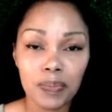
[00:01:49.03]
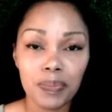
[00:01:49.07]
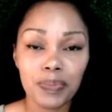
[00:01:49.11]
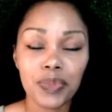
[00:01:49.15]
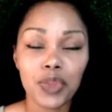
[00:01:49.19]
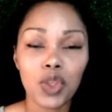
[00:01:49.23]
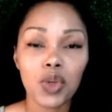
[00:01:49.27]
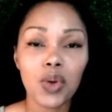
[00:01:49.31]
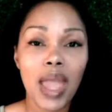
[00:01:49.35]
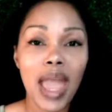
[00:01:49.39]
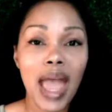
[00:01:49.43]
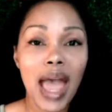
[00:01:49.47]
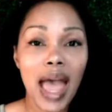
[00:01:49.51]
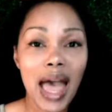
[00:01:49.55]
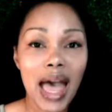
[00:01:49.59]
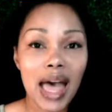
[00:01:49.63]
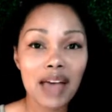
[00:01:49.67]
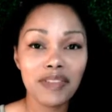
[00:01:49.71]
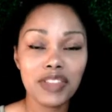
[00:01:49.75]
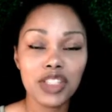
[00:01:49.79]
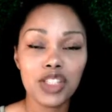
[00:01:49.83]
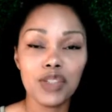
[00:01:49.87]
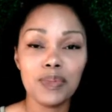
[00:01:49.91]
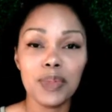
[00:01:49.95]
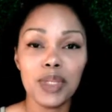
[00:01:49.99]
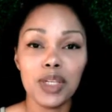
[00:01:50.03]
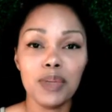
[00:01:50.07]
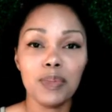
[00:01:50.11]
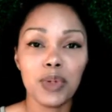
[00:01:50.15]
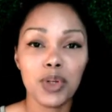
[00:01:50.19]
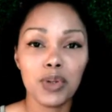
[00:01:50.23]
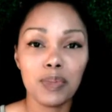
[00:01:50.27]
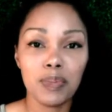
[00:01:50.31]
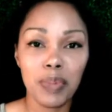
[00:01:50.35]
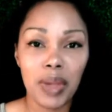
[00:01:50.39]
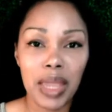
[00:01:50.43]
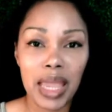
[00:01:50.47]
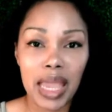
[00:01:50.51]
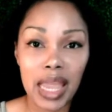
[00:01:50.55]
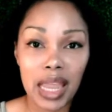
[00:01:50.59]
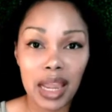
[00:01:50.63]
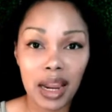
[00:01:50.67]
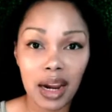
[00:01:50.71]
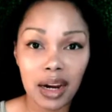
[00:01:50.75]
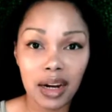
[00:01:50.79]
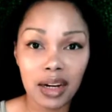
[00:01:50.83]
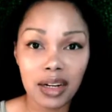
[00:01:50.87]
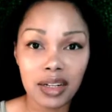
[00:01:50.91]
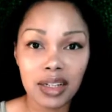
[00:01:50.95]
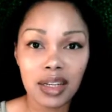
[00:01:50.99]
You have to be
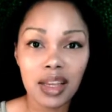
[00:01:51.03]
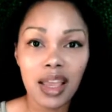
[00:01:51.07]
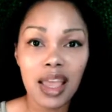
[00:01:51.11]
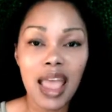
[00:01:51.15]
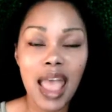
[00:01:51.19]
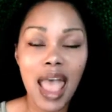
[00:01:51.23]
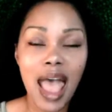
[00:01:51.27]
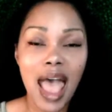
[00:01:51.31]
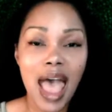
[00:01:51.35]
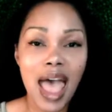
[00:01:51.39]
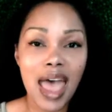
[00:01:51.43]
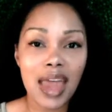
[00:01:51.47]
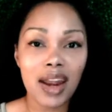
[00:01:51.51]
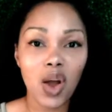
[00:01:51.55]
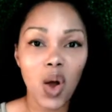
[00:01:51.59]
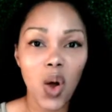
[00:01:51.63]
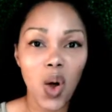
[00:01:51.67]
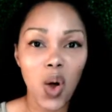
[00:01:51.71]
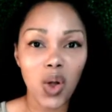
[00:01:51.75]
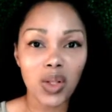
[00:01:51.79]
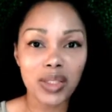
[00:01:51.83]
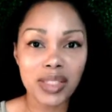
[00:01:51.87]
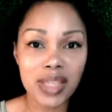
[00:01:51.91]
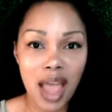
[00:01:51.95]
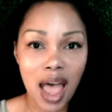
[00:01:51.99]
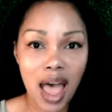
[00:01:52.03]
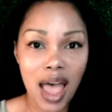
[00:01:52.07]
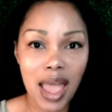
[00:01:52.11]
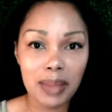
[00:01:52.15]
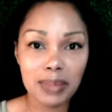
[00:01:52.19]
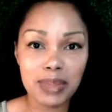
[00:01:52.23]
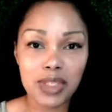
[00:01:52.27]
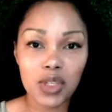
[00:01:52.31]
prepared at all times.